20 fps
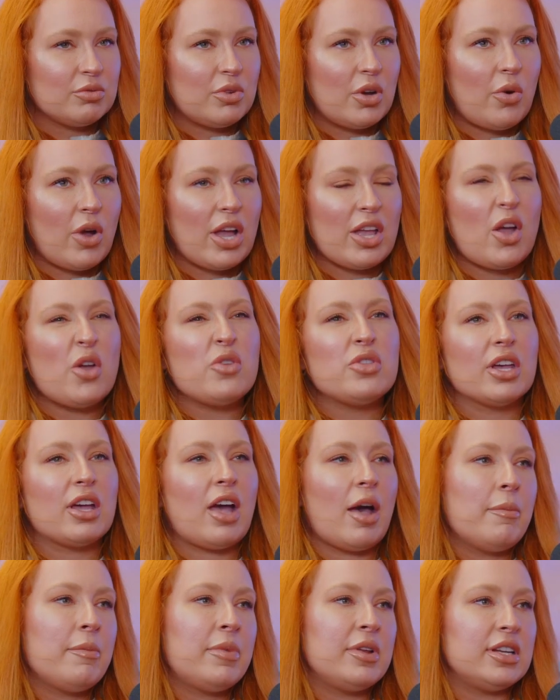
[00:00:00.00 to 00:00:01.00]
Well, I own the
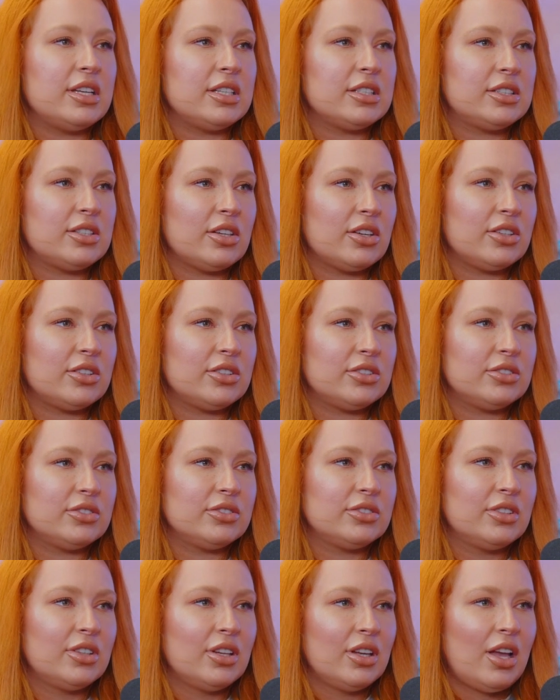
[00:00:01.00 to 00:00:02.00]
company, so
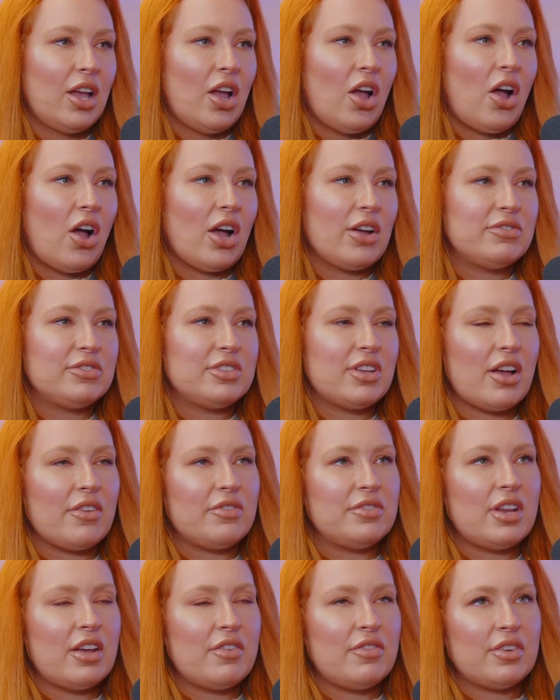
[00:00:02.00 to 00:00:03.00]

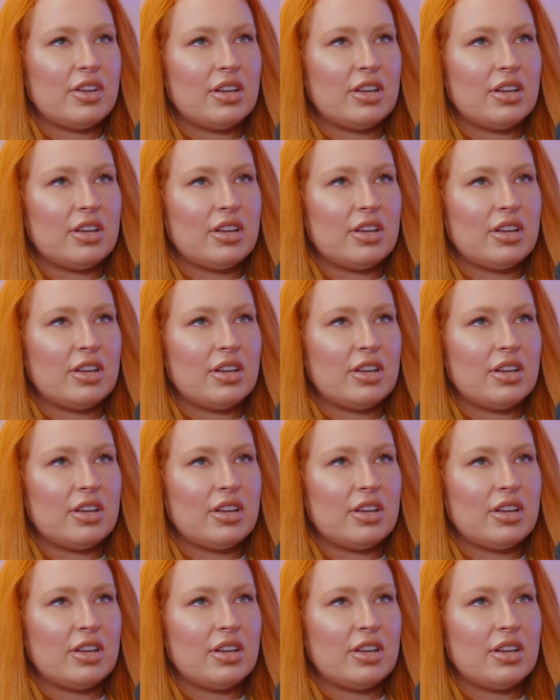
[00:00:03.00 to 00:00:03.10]
I've never.